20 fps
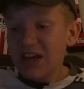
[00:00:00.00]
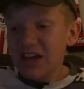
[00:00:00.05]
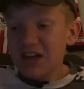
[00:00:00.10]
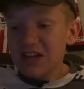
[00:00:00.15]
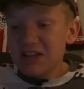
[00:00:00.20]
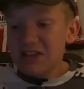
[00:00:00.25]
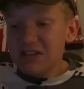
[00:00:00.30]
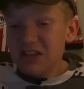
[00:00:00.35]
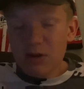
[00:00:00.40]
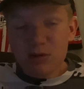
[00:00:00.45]

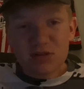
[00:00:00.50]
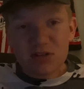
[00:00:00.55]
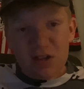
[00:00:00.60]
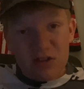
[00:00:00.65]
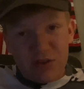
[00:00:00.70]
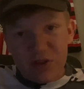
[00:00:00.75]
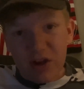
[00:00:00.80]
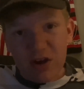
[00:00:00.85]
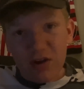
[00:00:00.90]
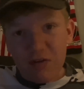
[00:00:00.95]
There was
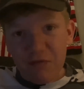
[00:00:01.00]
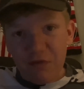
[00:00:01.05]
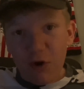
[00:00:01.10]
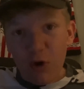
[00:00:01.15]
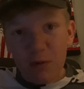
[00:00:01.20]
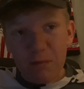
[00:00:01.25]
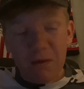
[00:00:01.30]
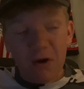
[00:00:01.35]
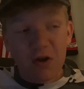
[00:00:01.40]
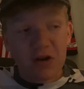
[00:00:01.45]
nothing I could
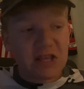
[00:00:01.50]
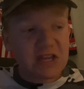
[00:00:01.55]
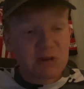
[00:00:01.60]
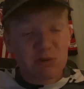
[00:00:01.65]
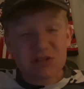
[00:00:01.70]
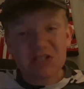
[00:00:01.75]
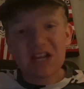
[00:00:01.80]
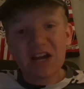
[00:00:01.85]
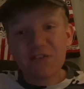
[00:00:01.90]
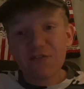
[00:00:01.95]
fault him on. He
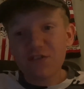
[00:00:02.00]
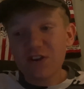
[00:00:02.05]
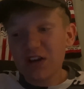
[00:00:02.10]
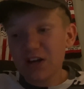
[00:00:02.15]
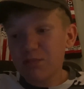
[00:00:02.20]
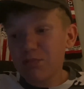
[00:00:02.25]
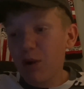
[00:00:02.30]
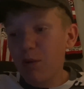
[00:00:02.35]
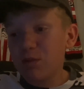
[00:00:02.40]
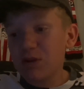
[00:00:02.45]
was definitely
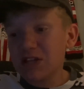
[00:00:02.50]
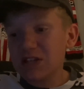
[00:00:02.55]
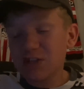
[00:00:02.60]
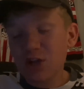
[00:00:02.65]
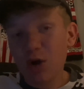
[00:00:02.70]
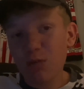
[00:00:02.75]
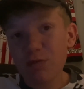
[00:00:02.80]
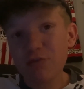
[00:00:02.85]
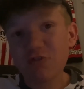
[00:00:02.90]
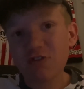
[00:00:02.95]
probably
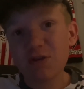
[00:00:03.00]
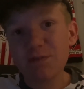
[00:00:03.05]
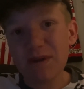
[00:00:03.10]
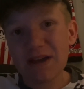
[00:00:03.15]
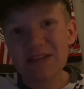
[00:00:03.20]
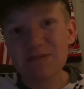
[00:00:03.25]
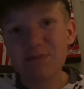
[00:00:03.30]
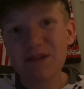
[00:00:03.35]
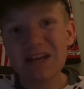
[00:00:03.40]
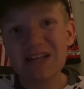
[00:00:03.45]
top 3
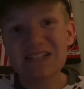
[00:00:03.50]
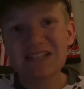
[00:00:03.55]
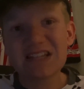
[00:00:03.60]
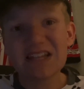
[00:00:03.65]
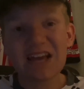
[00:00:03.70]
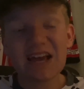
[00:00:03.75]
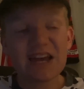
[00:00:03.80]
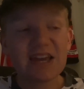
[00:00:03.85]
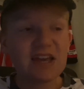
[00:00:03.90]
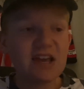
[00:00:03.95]
best players
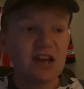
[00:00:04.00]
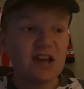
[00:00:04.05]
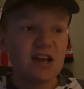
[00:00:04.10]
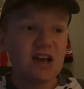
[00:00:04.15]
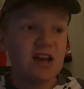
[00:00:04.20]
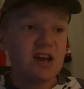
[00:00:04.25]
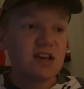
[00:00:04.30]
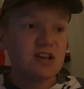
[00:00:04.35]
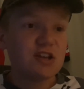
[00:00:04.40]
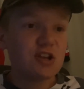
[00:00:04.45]
today.
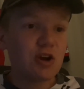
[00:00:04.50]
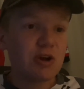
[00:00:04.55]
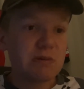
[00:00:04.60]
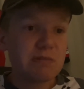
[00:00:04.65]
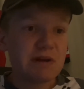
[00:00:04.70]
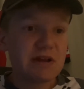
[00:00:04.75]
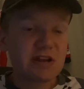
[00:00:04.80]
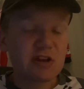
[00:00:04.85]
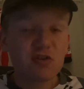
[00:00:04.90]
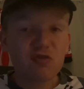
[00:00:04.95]
You know, he
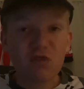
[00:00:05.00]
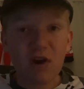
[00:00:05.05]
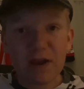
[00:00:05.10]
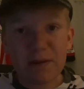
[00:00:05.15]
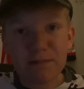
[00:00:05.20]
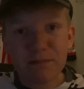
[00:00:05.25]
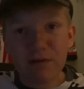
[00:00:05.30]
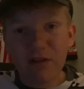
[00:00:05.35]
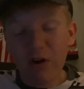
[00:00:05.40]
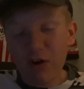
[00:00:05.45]
made a
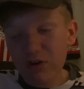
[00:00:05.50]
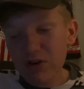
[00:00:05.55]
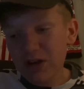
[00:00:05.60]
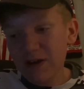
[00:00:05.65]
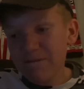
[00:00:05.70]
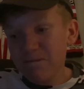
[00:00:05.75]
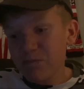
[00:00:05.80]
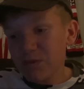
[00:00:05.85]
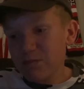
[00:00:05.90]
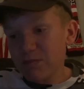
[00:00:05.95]
great block,
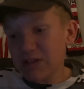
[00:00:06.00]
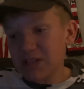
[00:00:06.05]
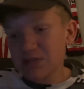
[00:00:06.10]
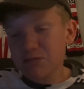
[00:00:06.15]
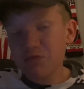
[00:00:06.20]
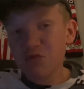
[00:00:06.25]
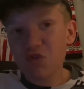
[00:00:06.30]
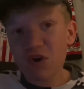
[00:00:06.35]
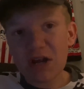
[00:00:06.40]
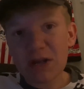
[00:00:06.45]
made
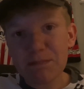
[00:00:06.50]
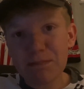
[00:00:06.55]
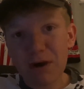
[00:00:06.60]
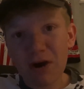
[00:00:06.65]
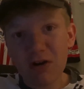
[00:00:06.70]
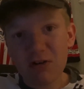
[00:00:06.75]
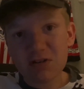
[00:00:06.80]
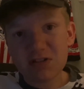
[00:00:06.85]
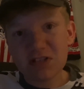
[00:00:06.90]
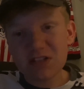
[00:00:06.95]
some great
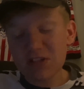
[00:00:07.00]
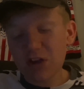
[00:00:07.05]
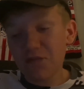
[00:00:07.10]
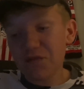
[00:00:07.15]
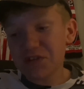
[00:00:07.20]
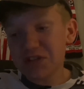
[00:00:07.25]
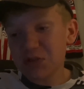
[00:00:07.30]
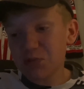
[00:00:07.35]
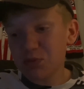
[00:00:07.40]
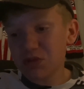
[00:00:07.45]
passes,
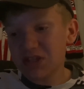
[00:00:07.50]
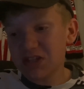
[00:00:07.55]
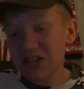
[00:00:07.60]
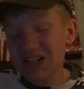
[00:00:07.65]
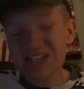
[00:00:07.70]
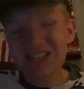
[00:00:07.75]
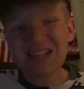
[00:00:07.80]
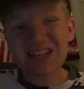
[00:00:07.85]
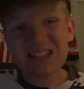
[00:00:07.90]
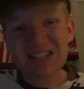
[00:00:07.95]
obviously with the
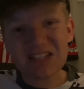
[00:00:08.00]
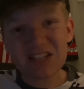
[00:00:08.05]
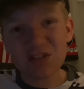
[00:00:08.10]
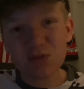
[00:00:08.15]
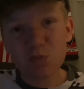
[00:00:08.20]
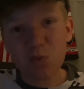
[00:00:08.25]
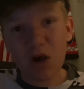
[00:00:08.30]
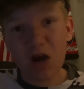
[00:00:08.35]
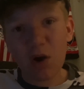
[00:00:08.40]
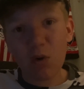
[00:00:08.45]
assist as
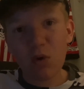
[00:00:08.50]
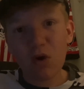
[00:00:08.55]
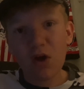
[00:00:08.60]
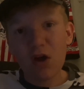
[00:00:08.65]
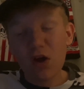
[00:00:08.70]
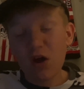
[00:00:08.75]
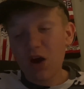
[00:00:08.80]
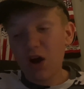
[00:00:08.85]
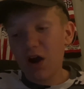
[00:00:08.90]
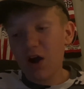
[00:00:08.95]
well,
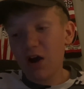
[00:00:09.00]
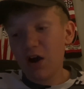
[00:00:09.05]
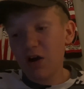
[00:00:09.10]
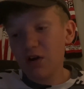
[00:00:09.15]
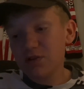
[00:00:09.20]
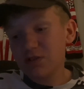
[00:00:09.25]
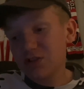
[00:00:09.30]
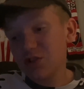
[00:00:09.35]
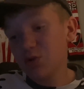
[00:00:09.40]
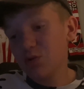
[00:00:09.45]

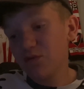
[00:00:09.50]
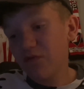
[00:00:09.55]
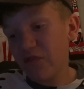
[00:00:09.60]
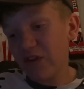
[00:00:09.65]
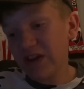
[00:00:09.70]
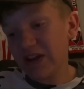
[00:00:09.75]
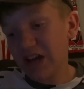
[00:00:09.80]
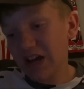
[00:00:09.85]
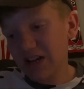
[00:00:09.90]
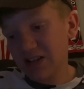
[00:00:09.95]
to
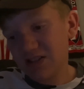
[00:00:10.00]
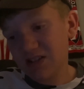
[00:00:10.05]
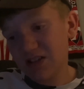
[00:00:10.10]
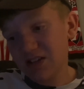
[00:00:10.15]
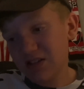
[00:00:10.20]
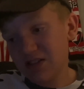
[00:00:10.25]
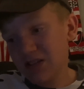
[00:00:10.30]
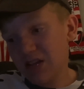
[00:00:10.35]
Finn Azaz.